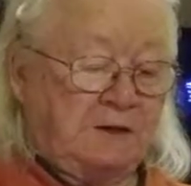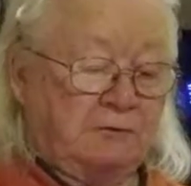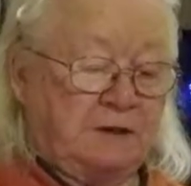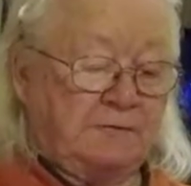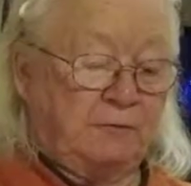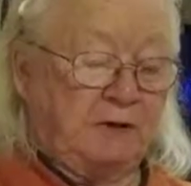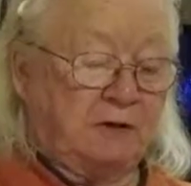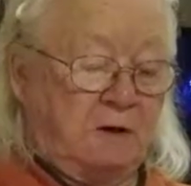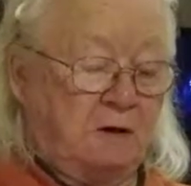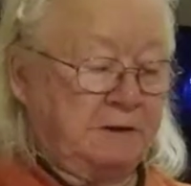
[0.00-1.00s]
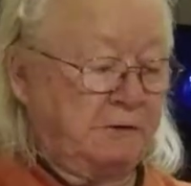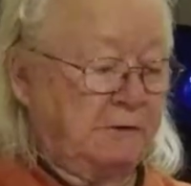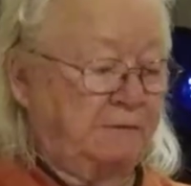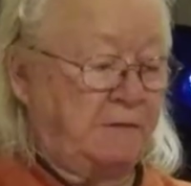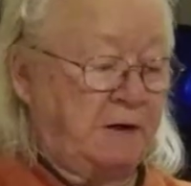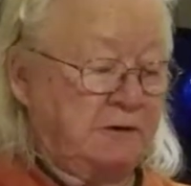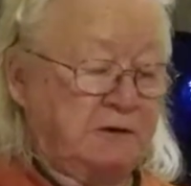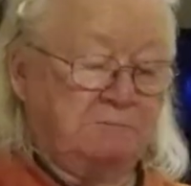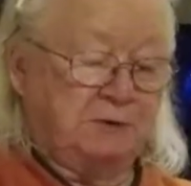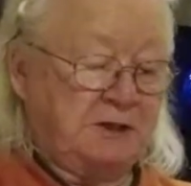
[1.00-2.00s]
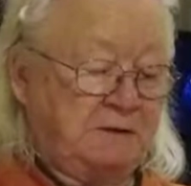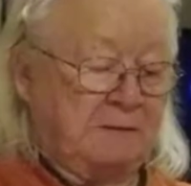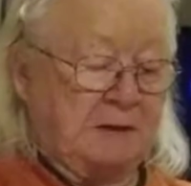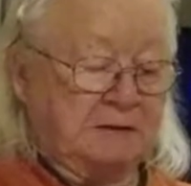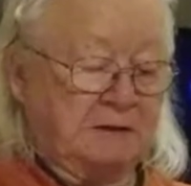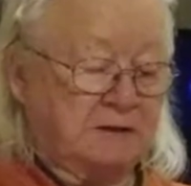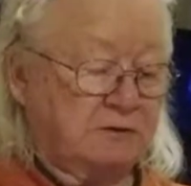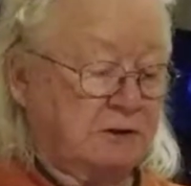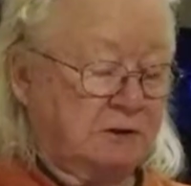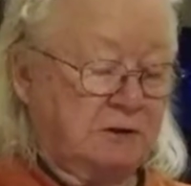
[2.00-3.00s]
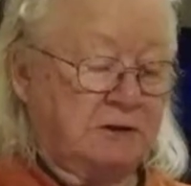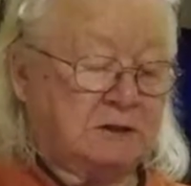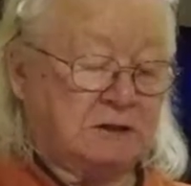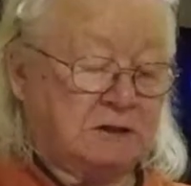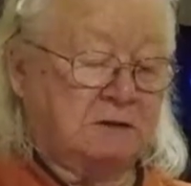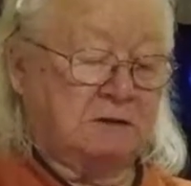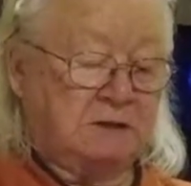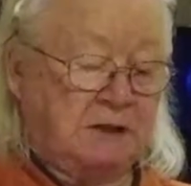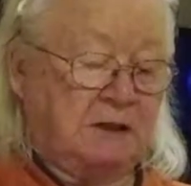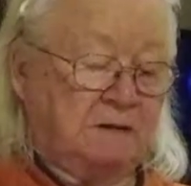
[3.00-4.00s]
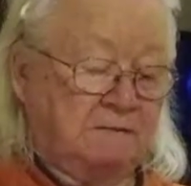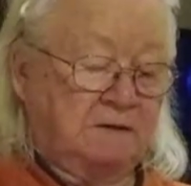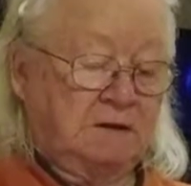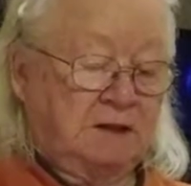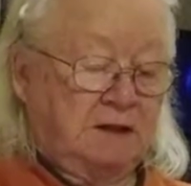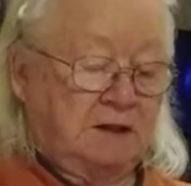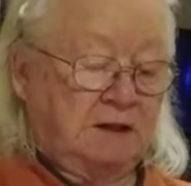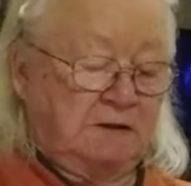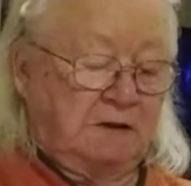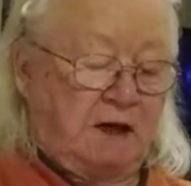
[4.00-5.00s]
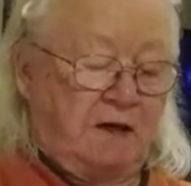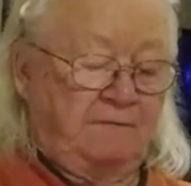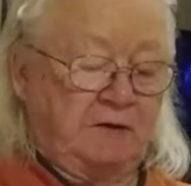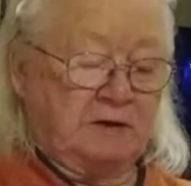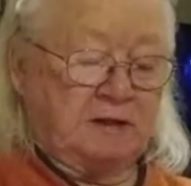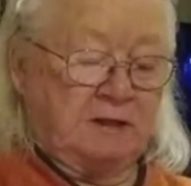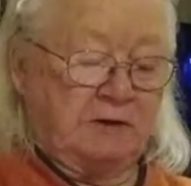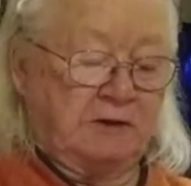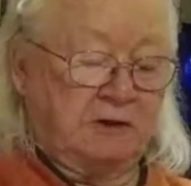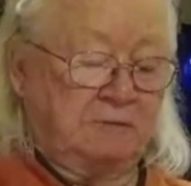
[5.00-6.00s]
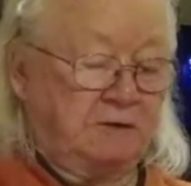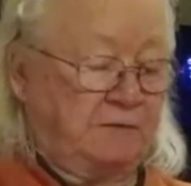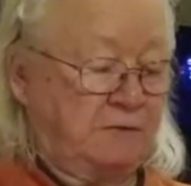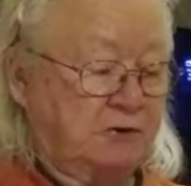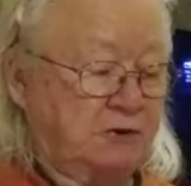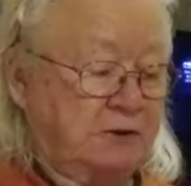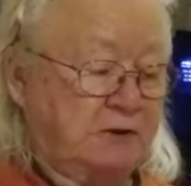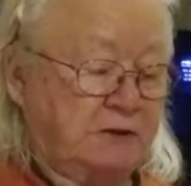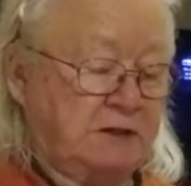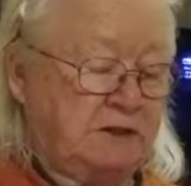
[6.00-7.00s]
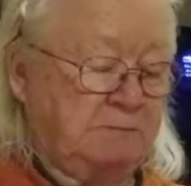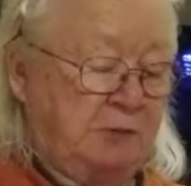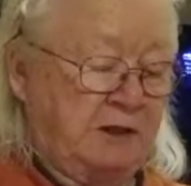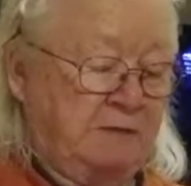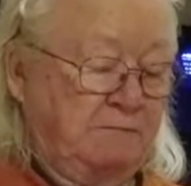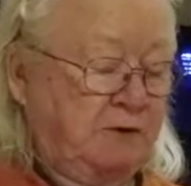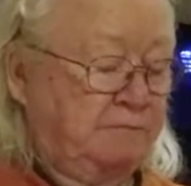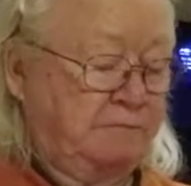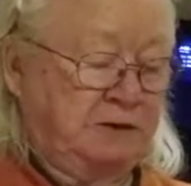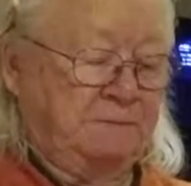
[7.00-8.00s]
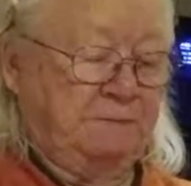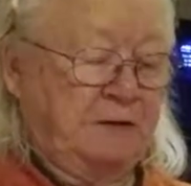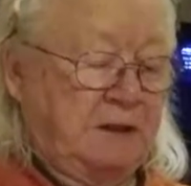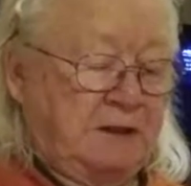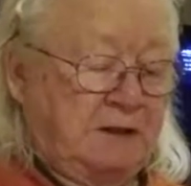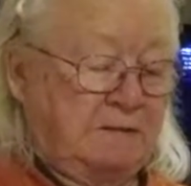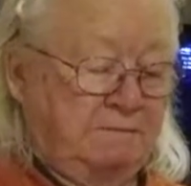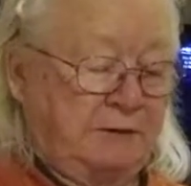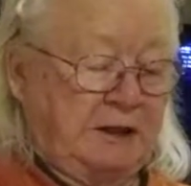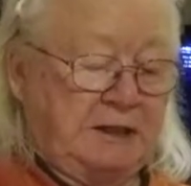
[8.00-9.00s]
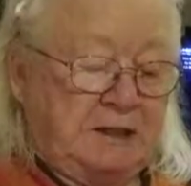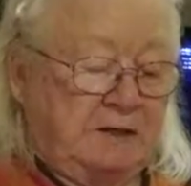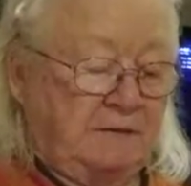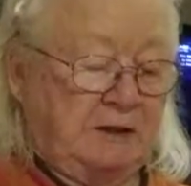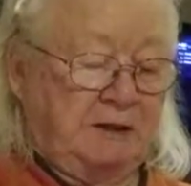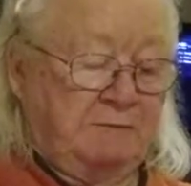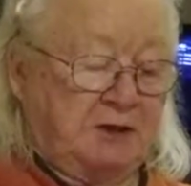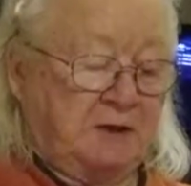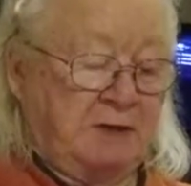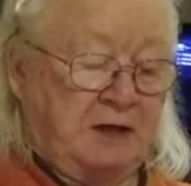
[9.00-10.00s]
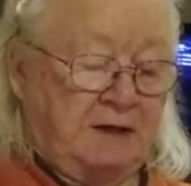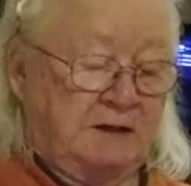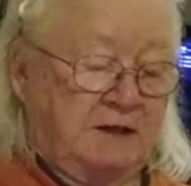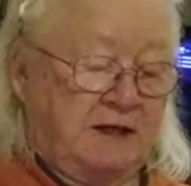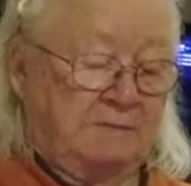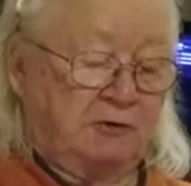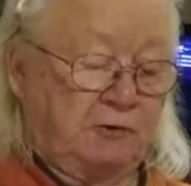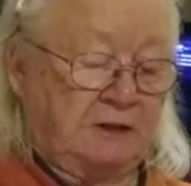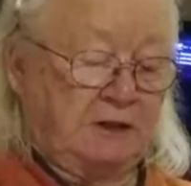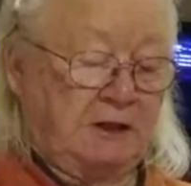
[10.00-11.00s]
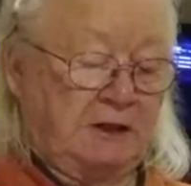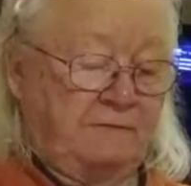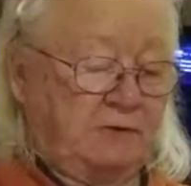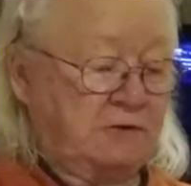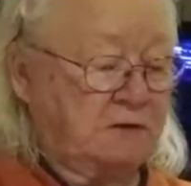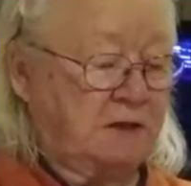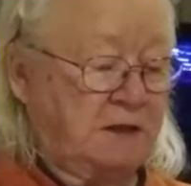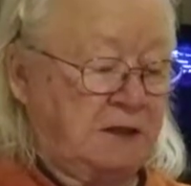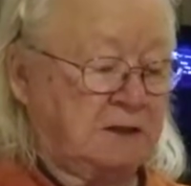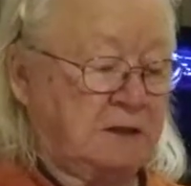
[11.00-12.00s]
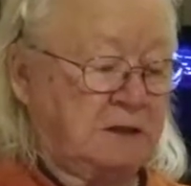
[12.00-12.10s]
I don't ever recall hearing Father complain about this or to curse his ill luck. It obviously hurt him in future years in employment, but he never let it become a handicap, nor did he ever use it as an